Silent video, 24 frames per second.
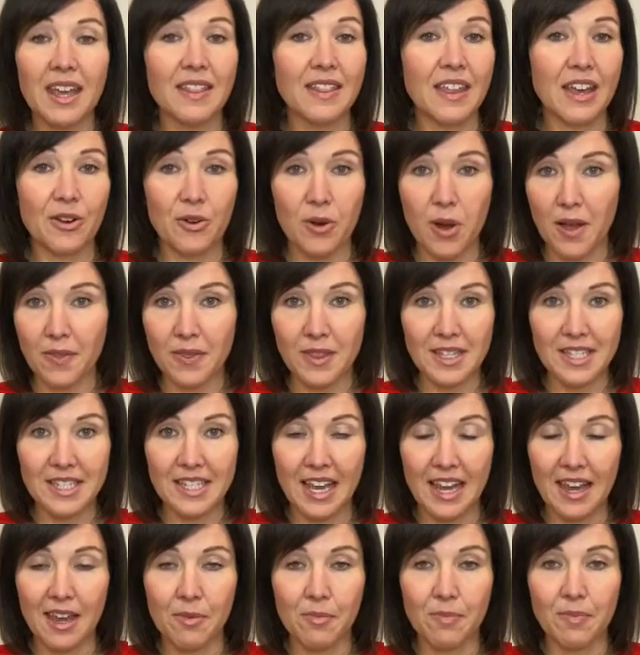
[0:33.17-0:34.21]
They are not the
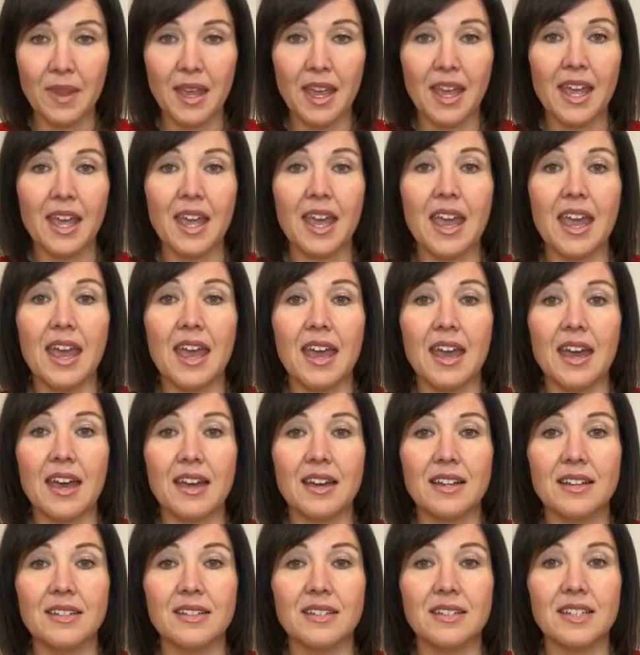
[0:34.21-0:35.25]
same,
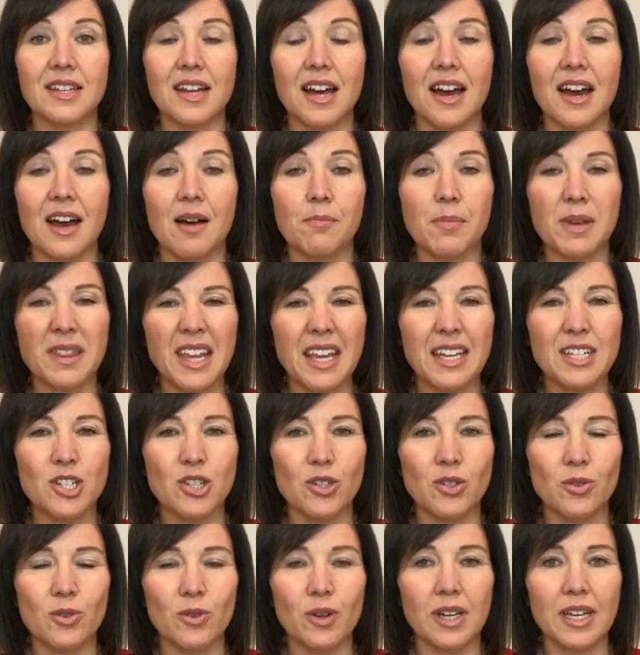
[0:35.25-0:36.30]
and um, but they
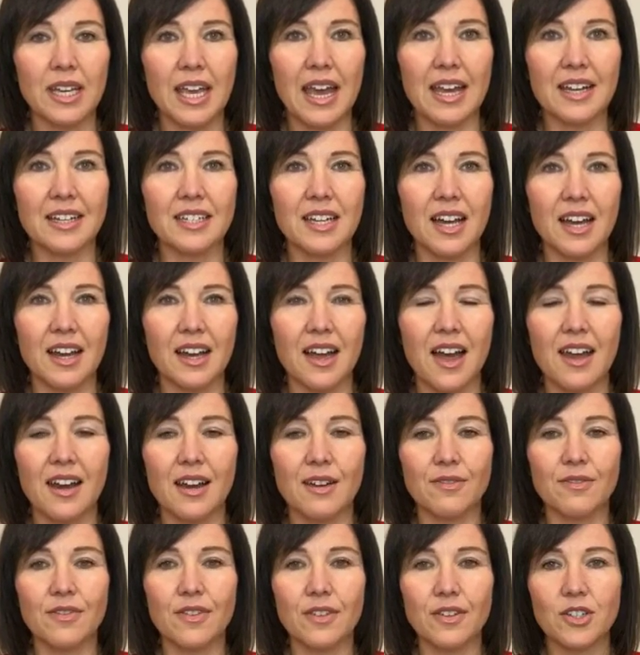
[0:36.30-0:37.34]
do get uh, kind
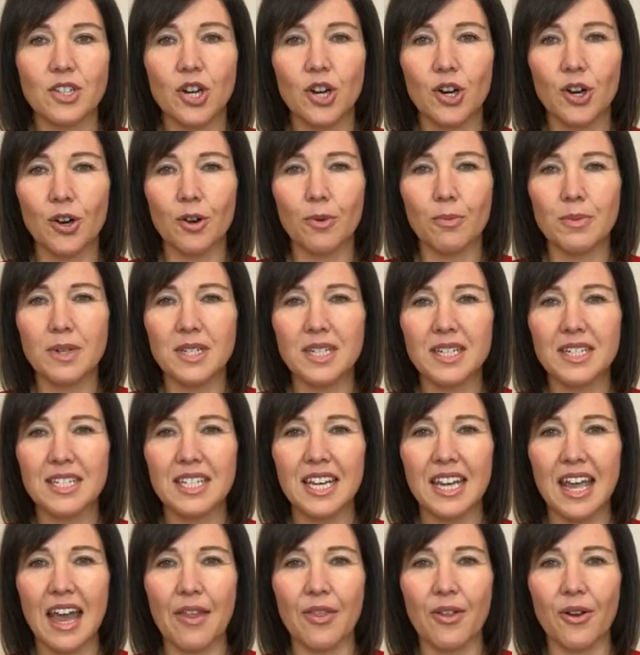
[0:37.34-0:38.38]
of termed
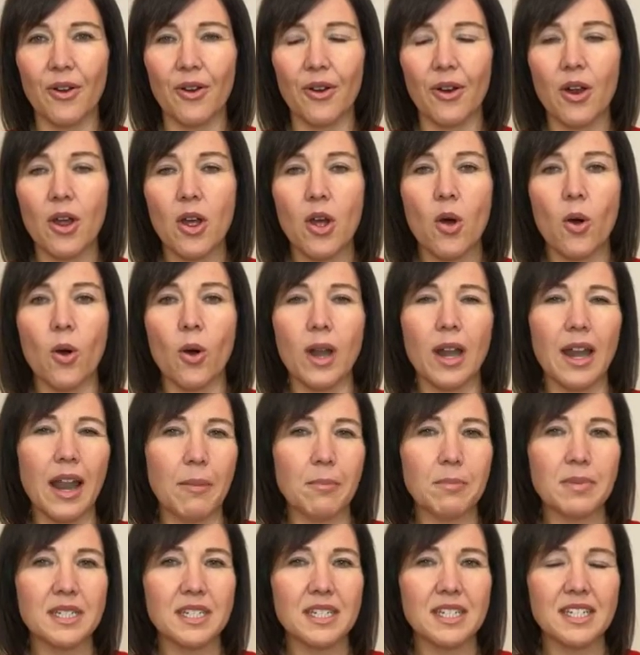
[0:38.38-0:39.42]
together or
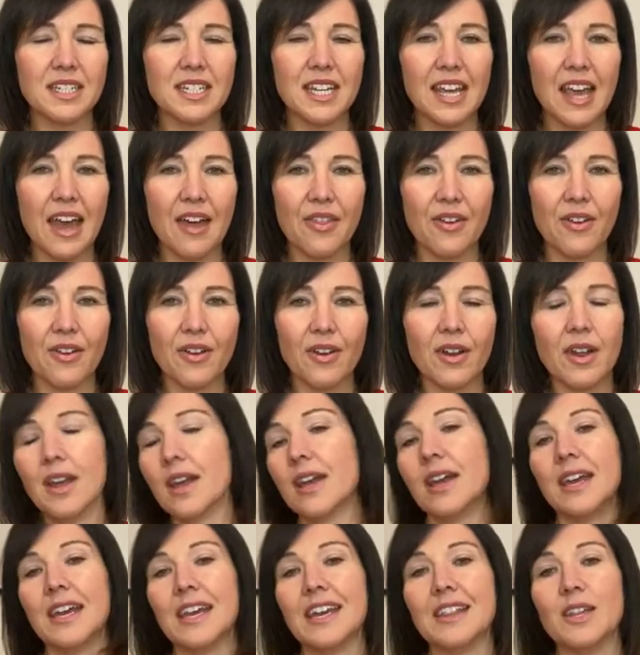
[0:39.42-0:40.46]
lumped together
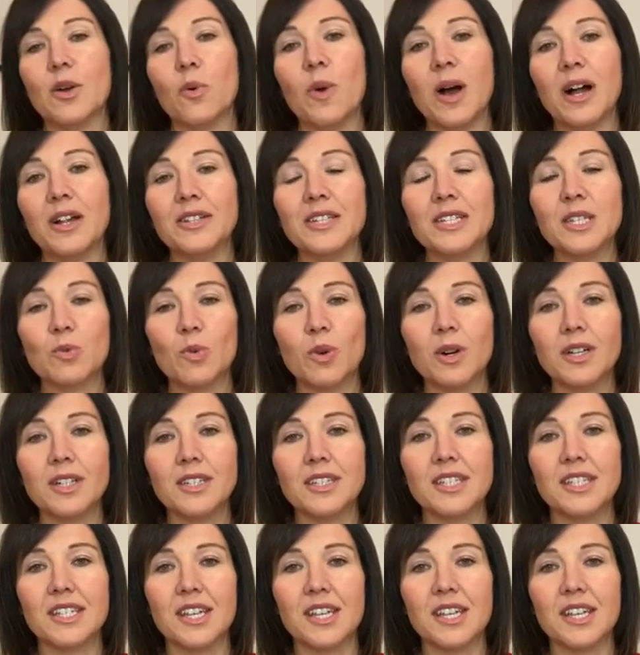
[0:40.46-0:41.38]
in the wellness world.